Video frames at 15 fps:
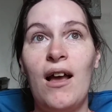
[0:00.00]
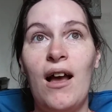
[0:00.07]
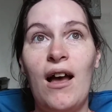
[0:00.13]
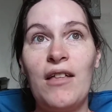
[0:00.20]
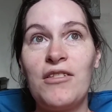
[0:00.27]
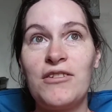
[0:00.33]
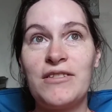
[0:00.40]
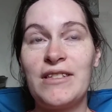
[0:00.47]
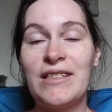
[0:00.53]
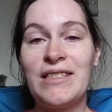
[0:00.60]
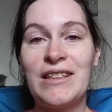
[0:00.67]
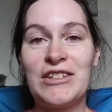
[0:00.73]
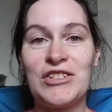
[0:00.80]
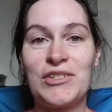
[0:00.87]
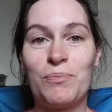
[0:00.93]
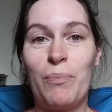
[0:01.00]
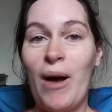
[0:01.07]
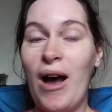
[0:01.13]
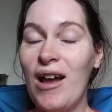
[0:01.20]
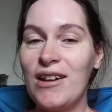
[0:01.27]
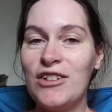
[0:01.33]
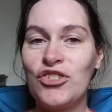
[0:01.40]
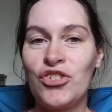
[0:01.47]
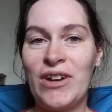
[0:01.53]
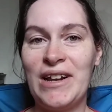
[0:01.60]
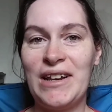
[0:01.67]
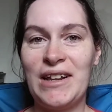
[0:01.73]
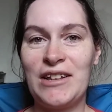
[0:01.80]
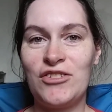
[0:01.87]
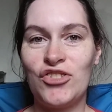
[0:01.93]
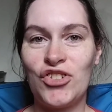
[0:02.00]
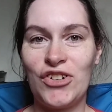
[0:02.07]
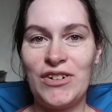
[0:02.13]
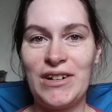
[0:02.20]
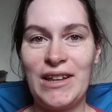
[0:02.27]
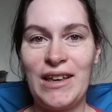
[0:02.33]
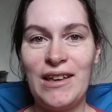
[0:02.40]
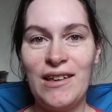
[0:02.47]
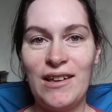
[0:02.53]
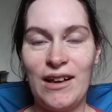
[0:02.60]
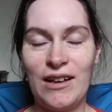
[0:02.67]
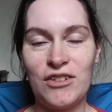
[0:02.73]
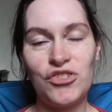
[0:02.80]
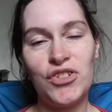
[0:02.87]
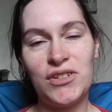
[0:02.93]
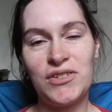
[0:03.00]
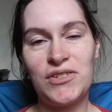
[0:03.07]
Other than this potty training journey, she's